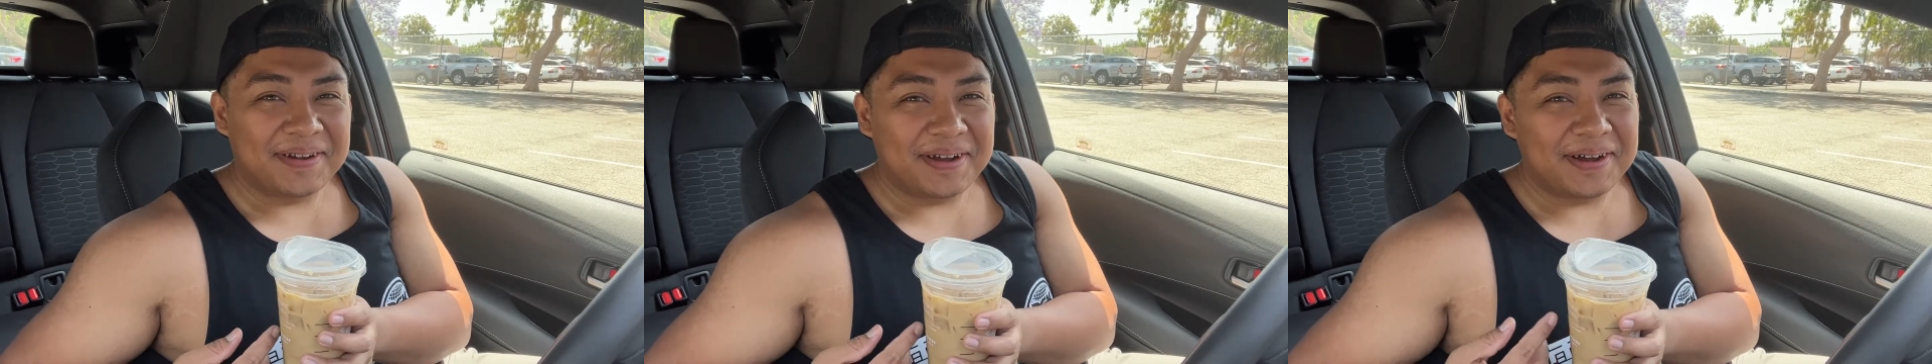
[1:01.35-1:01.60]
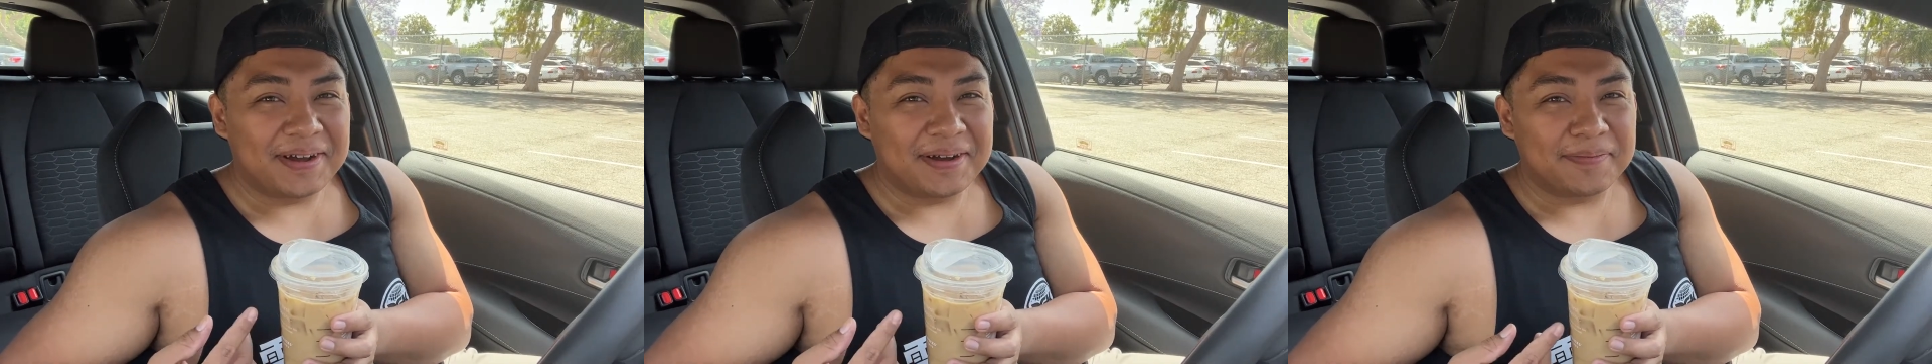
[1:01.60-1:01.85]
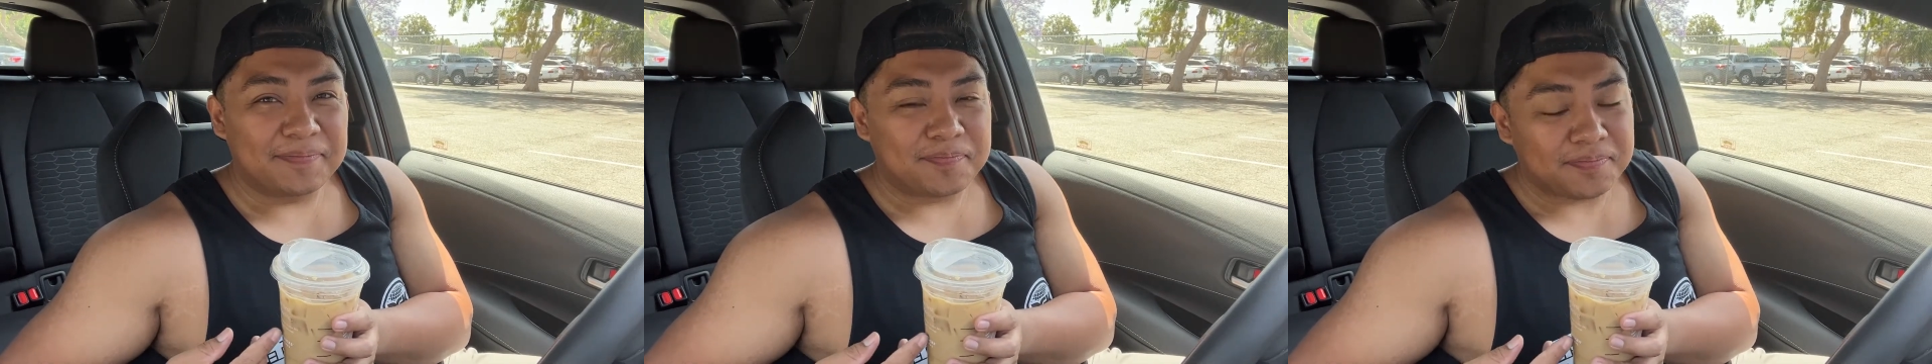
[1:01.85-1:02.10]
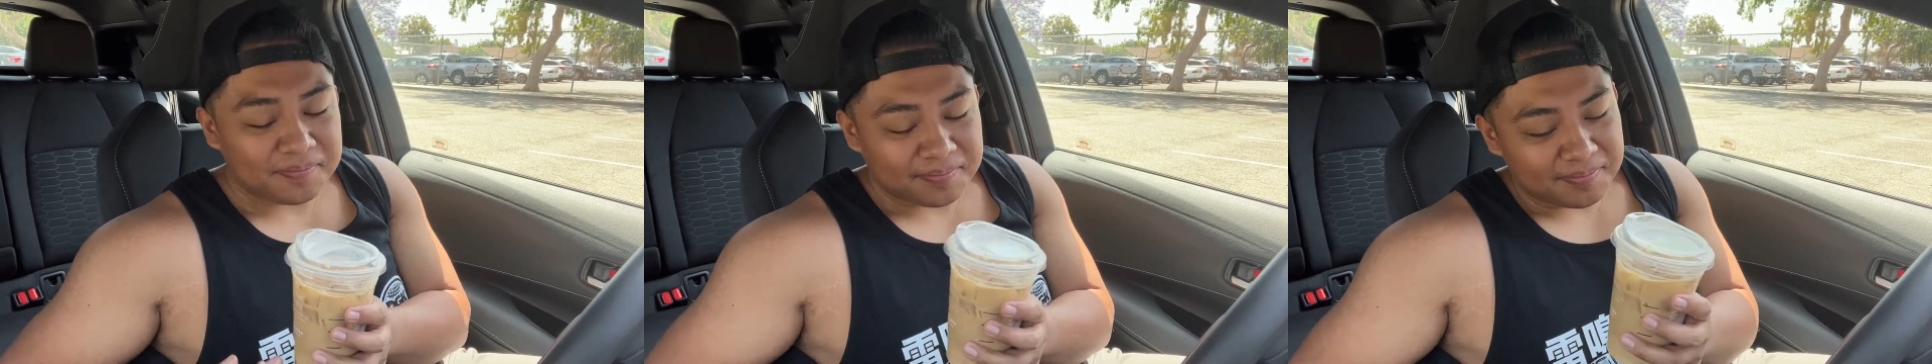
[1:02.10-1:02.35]
I
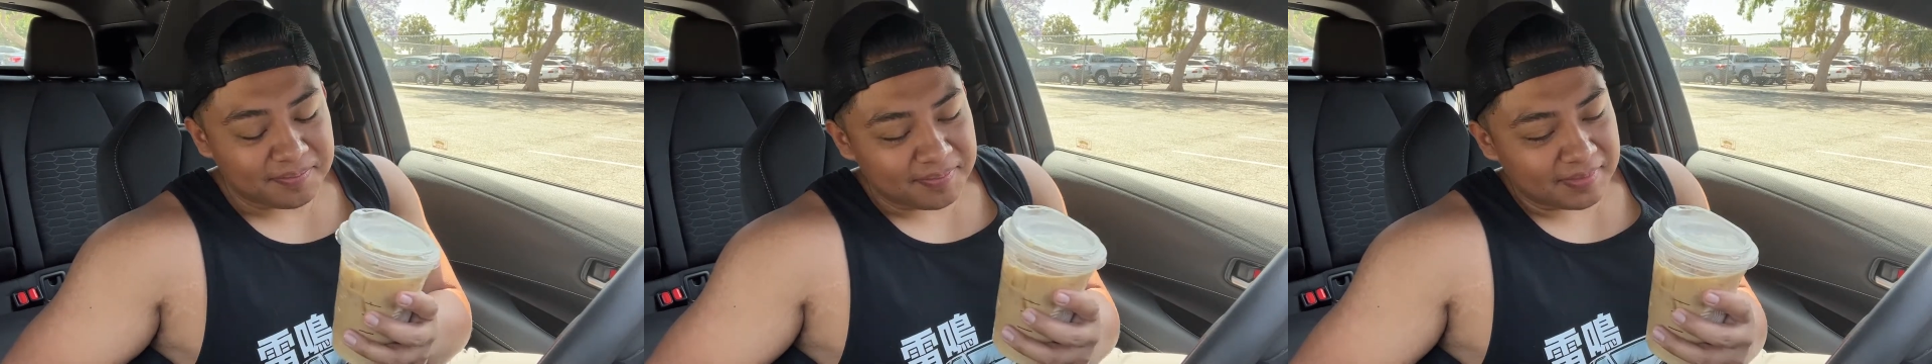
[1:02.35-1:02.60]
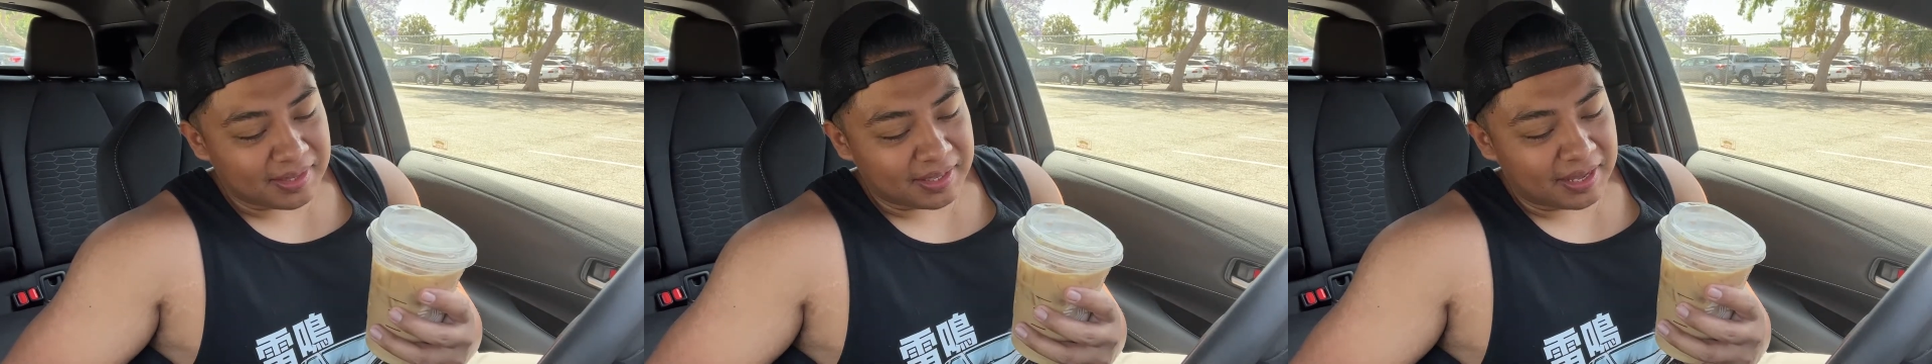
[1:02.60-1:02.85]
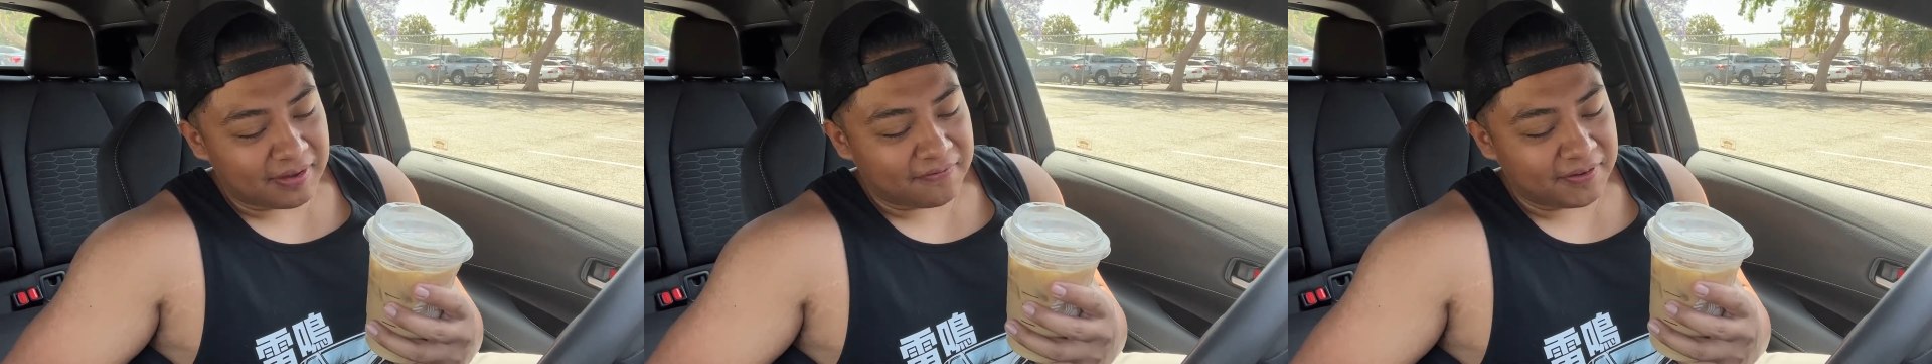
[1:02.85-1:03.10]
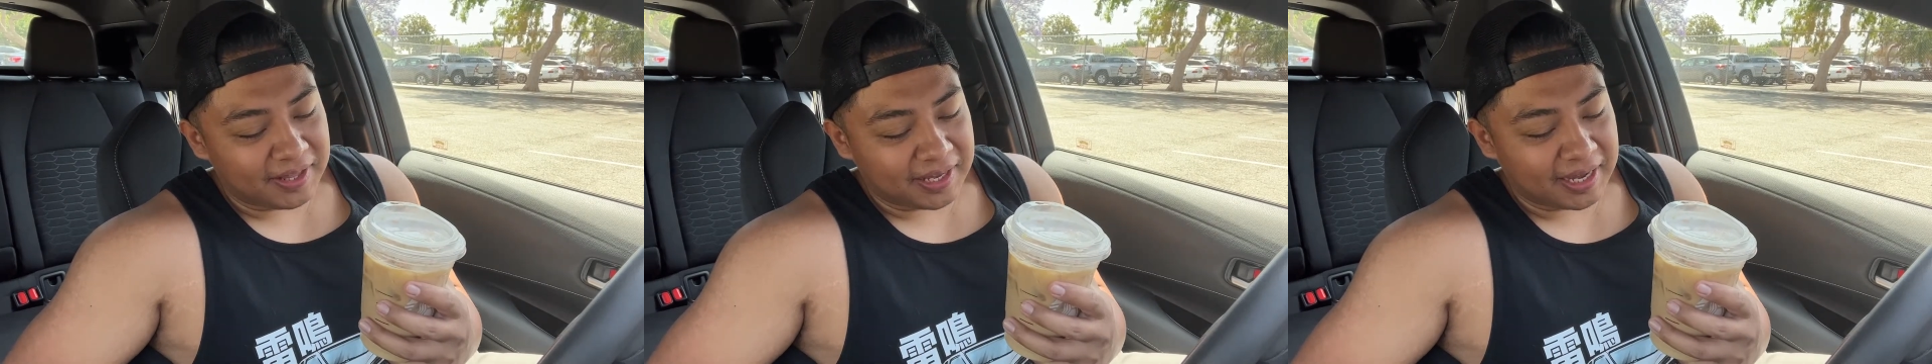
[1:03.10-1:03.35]

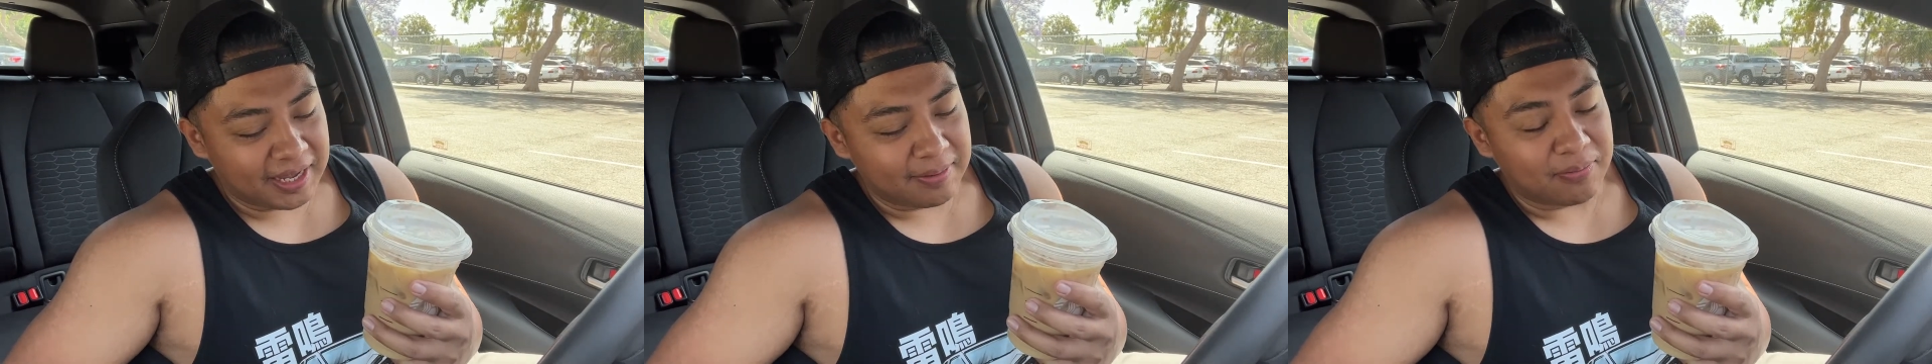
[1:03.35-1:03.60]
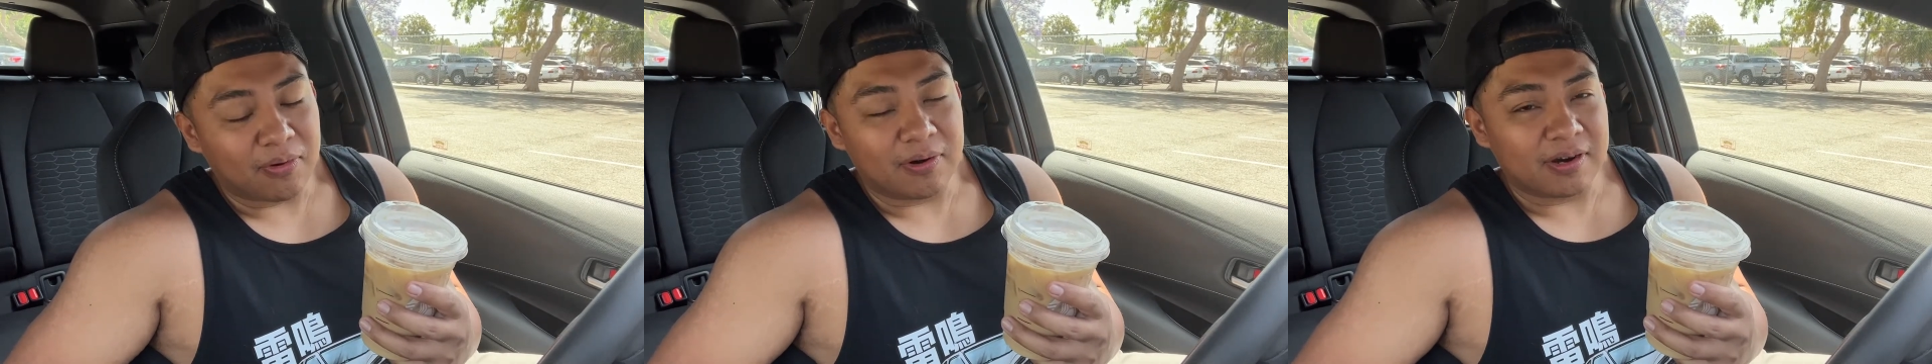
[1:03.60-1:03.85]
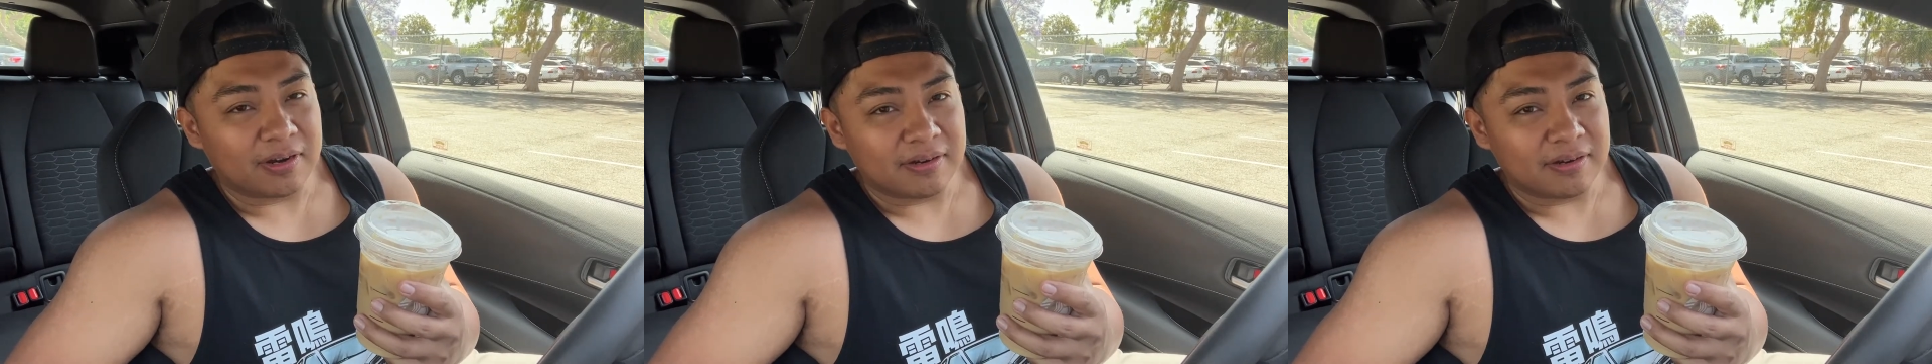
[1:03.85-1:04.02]
feel it kind of boring.